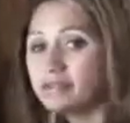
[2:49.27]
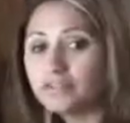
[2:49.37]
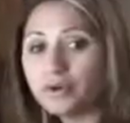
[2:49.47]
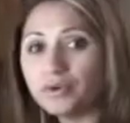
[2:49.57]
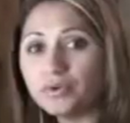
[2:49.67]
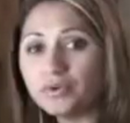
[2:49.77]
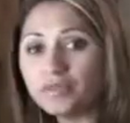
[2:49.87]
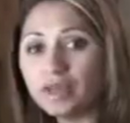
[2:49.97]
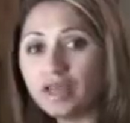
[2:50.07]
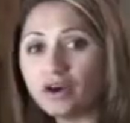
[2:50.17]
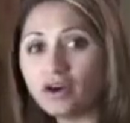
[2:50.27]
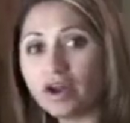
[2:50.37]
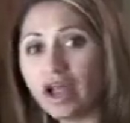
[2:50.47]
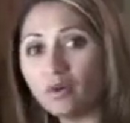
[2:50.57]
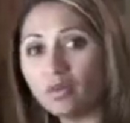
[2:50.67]
So they are
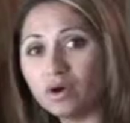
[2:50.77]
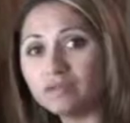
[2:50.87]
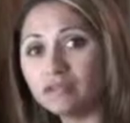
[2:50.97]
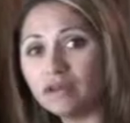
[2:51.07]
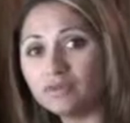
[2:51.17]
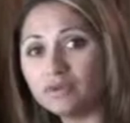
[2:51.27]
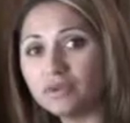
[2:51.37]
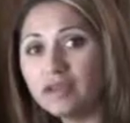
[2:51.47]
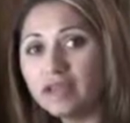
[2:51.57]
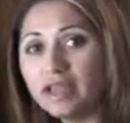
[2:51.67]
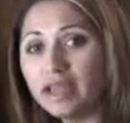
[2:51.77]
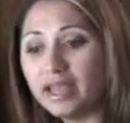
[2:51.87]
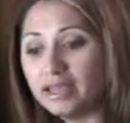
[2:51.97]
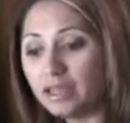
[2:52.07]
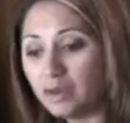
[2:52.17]
at one level,
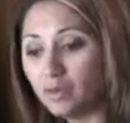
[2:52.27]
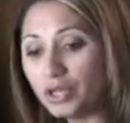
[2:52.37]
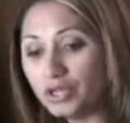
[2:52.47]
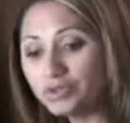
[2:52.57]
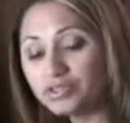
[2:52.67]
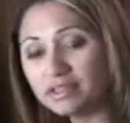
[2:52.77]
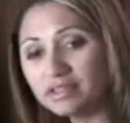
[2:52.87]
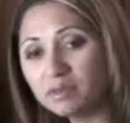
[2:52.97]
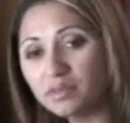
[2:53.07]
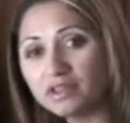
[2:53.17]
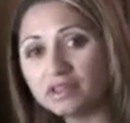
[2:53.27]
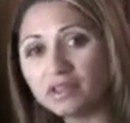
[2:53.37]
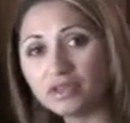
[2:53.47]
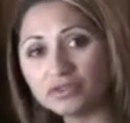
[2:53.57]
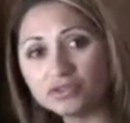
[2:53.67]
and when you sit them with
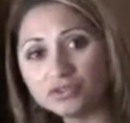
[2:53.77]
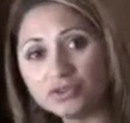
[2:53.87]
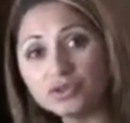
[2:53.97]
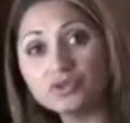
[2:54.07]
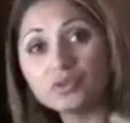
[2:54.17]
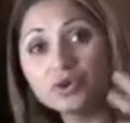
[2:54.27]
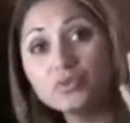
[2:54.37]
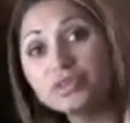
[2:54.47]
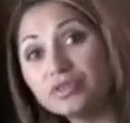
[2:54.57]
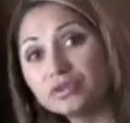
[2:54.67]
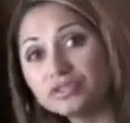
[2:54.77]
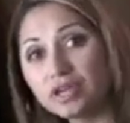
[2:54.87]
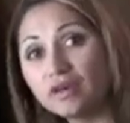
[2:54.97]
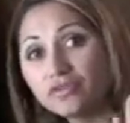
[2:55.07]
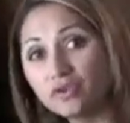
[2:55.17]
another student or with
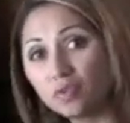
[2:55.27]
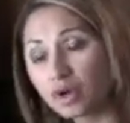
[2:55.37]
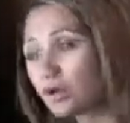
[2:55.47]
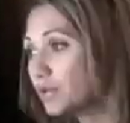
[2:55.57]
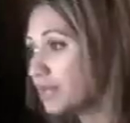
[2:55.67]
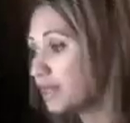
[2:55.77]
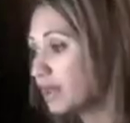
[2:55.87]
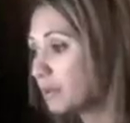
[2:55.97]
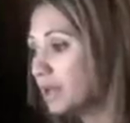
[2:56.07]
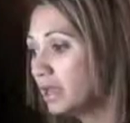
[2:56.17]
yourself, you work with them,